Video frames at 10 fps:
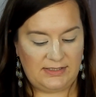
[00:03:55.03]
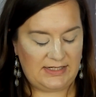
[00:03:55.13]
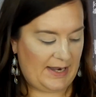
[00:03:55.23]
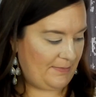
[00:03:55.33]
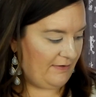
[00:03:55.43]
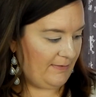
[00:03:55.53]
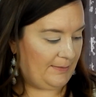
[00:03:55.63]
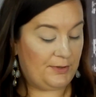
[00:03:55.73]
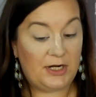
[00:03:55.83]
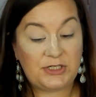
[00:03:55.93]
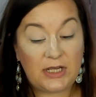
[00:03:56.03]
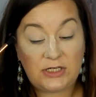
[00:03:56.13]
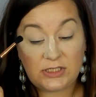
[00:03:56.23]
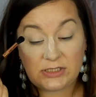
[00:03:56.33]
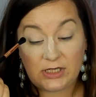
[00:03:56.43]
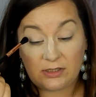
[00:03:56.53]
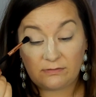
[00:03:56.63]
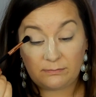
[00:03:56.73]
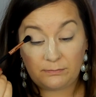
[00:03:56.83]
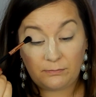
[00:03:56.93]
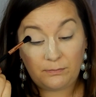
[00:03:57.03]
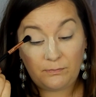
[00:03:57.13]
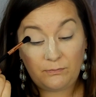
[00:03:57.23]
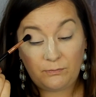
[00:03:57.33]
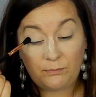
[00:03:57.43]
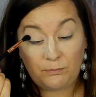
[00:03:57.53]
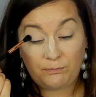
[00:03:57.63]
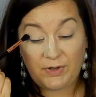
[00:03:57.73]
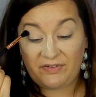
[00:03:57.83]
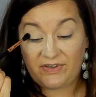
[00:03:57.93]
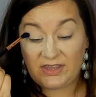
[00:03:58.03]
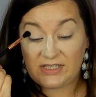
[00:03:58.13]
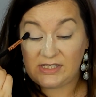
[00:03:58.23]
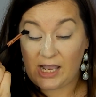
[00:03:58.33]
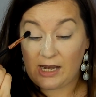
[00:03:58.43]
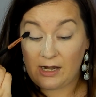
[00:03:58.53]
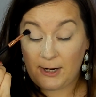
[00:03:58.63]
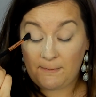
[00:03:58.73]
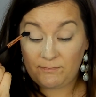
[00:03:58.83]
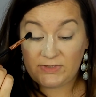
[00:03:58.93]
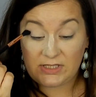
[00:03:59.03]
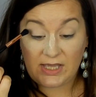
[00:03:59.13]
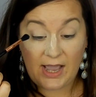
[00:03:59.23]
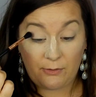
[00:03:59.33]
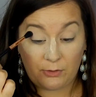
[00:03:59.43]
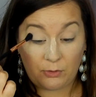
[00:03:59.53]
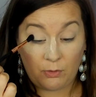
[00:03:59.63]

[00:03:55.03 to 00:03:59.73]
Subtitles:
Tap off my brush and just start buffing this in the outer